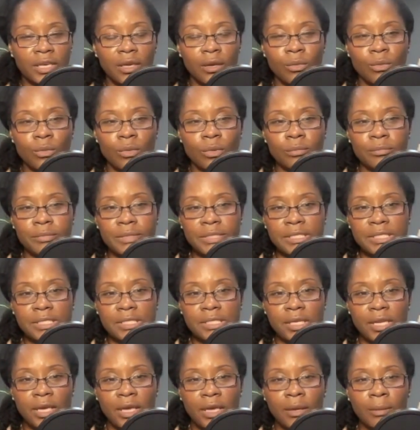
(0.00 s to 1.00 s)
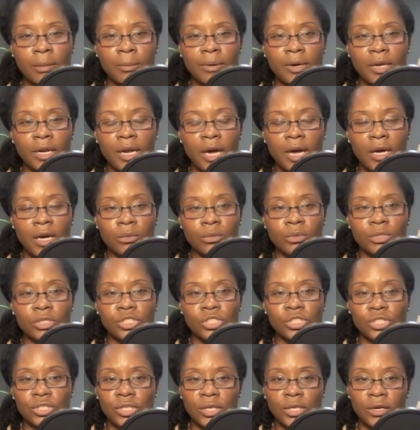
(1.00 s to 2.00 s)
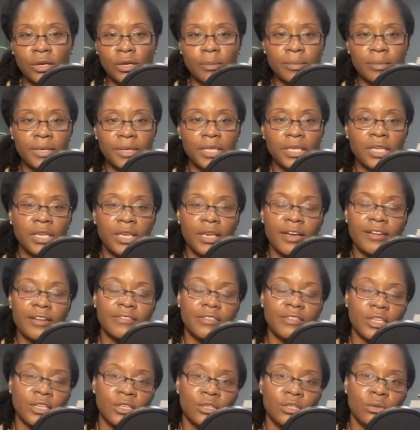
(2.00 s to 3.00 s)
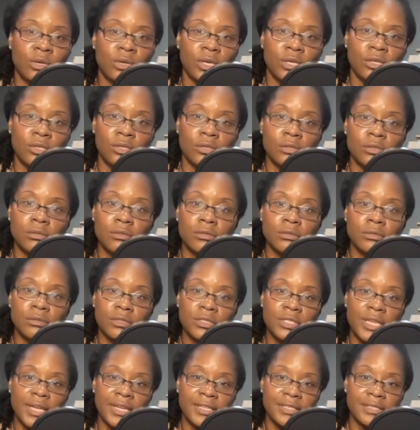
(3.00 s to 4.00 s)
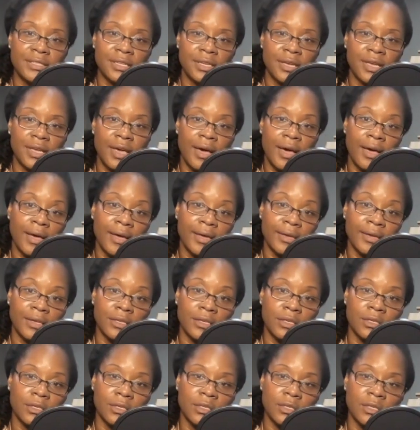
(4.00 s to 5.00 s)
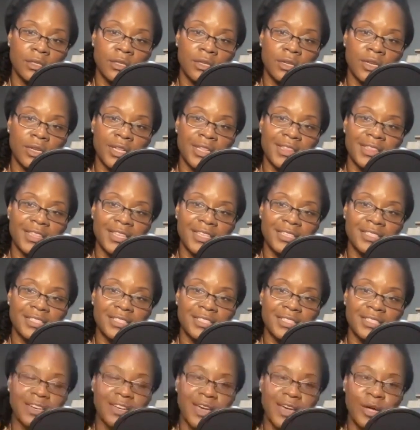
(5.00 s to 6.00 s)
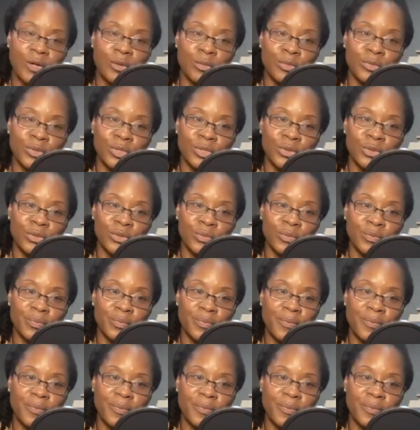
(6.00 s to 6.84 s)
It won't be today, but I will share a PDF that you can use as a guide that's going to help you.